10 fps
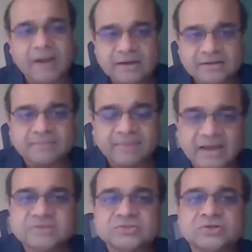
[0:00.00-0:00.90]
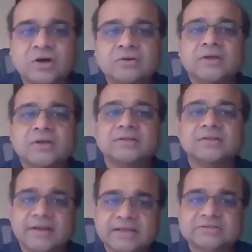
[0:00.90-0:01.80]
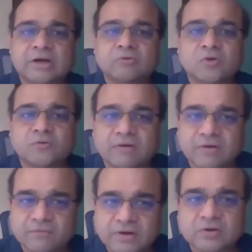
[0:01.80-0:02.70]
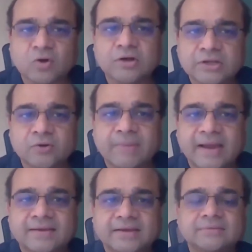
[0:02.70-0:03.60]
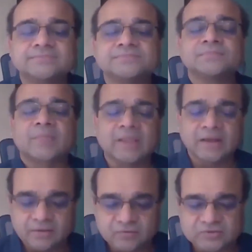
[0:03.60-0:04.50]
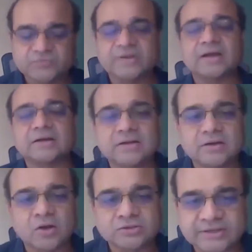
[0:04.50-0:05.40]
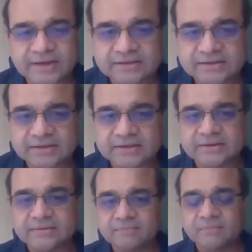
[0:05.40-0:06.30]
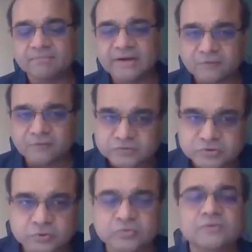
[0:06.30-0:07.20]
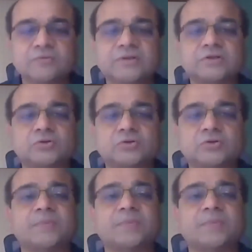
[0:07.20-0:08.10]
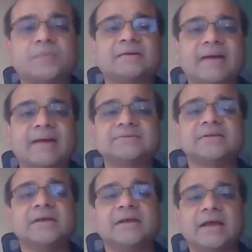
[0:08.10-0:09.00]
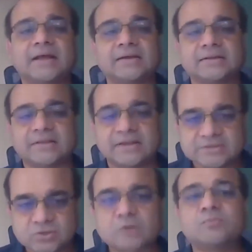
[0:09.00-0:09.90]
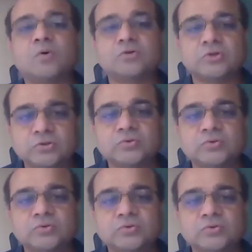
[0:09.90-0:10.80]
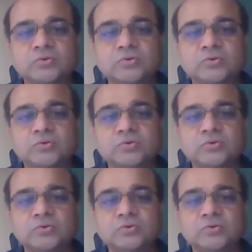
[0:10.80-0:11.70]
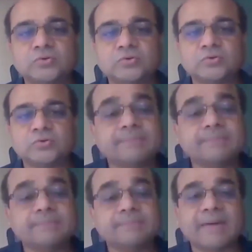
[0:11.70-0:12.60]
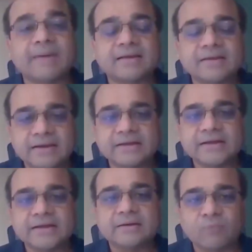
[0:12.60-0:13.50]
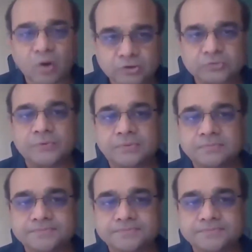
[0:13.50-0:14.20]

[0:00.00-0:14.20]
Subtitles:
with the partner banks now in the next round of our work on neo-banking, which we are launching at mid of June with 2 partner banks. And there is a lot more to do on the Rebank India module.